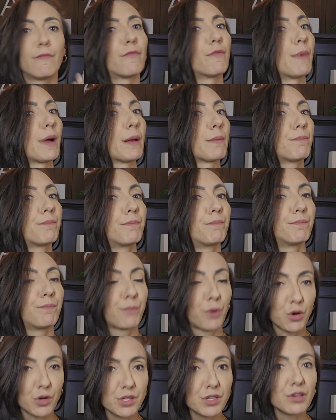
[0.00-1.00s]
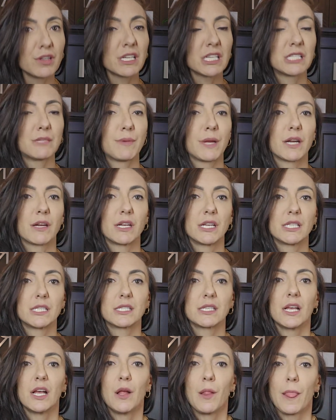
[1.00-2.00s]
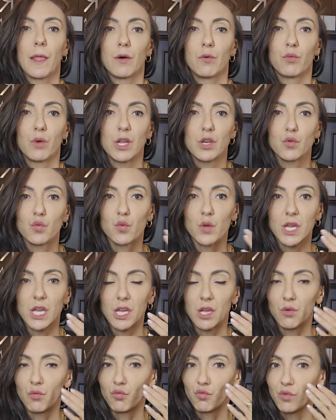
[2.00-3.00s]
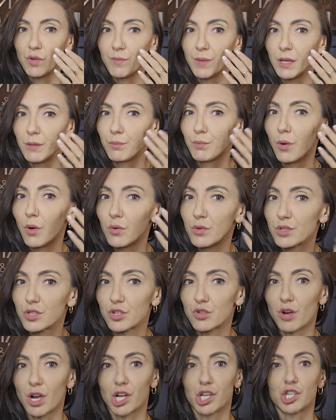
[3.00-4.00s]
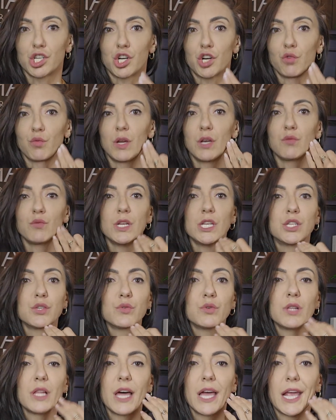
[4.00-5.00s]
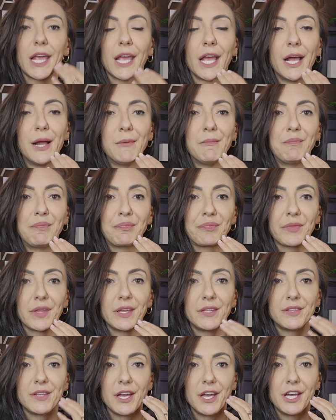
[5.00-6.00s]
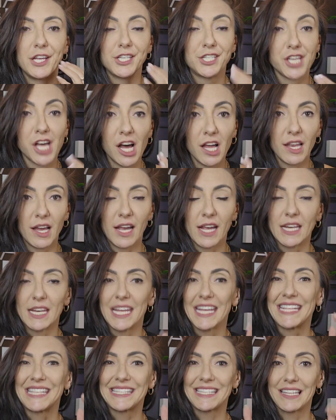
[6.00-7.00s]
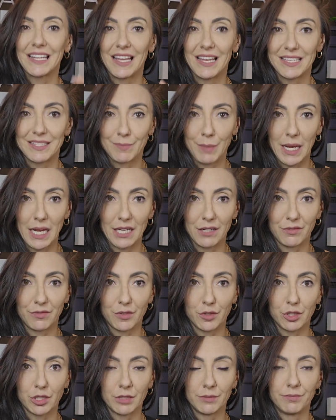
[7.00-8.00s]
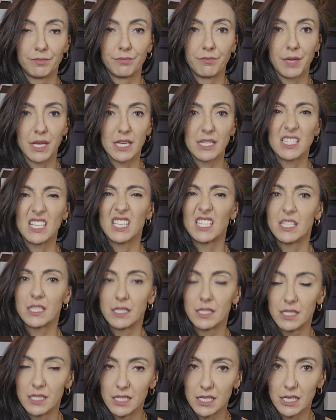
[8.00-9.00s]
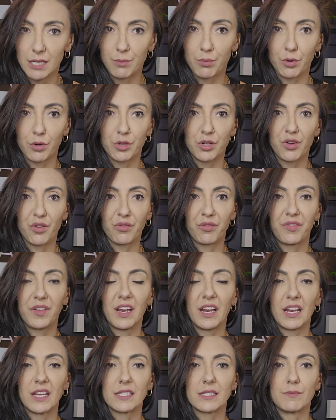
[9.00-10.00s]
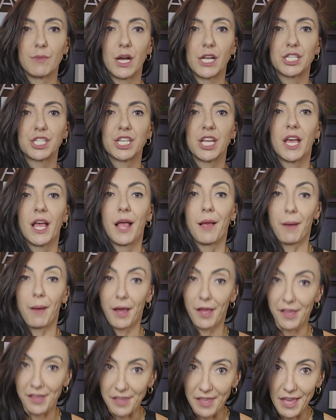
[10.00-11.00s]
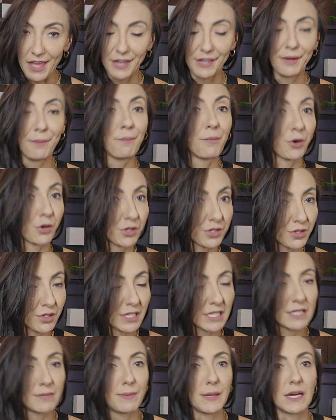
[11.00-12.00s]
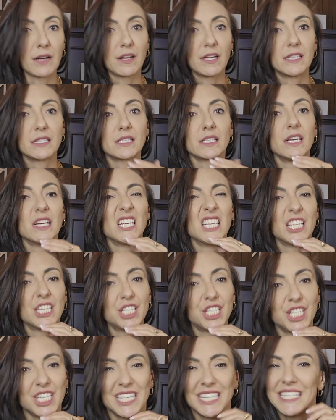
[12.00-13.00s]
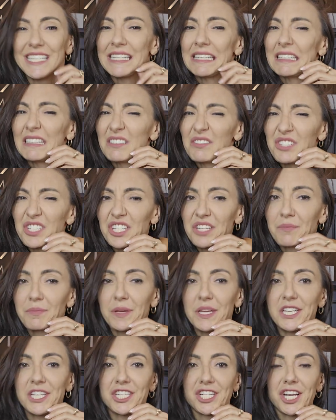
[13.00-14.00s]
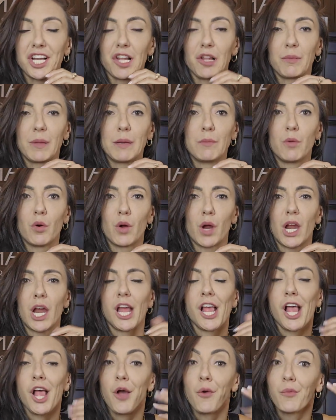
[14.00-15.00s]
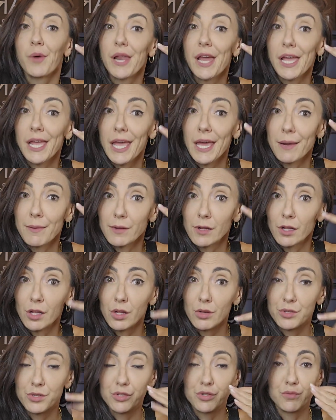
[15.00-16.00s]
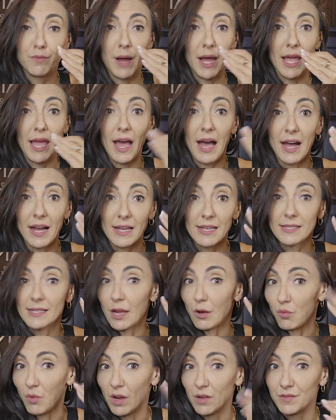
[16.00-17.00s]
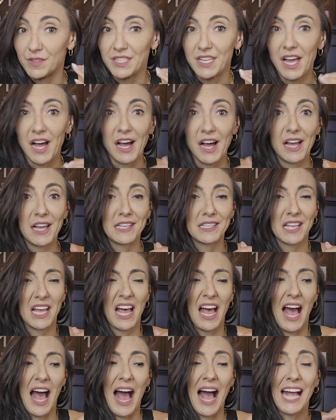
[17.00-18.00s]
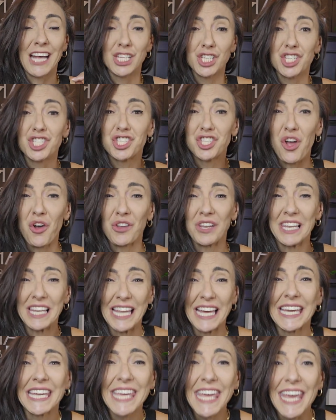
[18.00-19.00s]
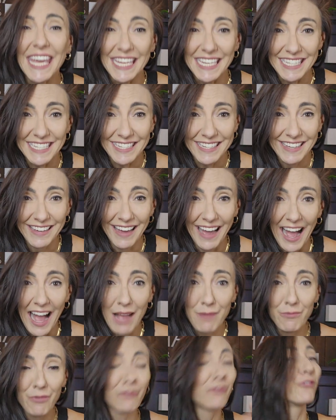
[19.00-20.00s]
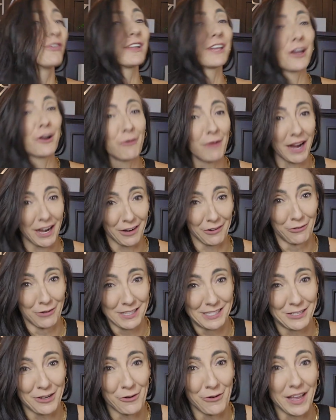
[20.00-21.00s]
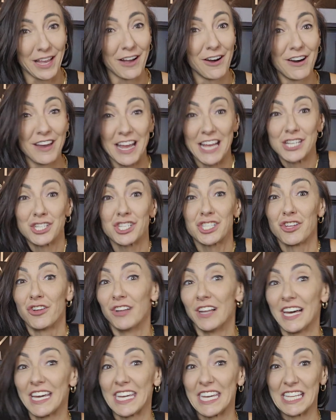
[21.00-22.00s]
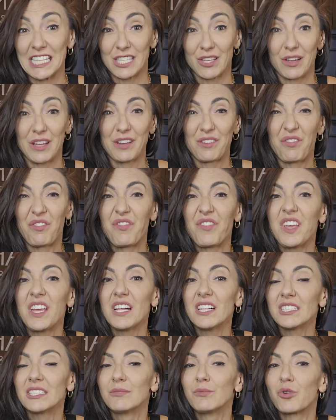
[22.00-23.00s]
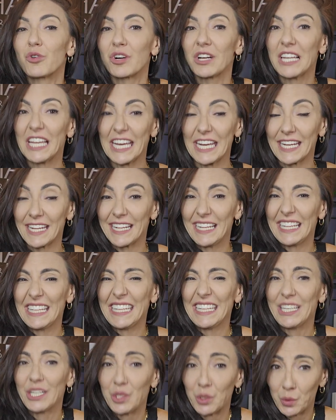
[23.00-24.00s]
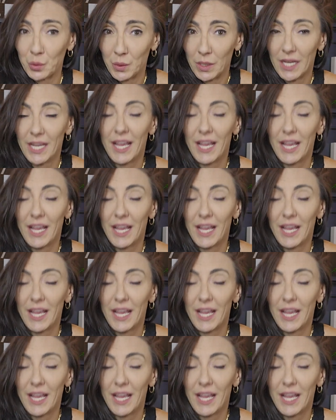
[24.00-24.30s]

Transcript: my personal experience, when we rebuild bone structure, when we do like the jawline, it's less painful because it's deeper, you don't feel it as much. Again, personal experience, chin usually pinch a little bit more. When I get closer to my eyes, around the eyes, I just don't like it. I'm fully aware of what's going on, I just don't like it. So it feels more like, ew.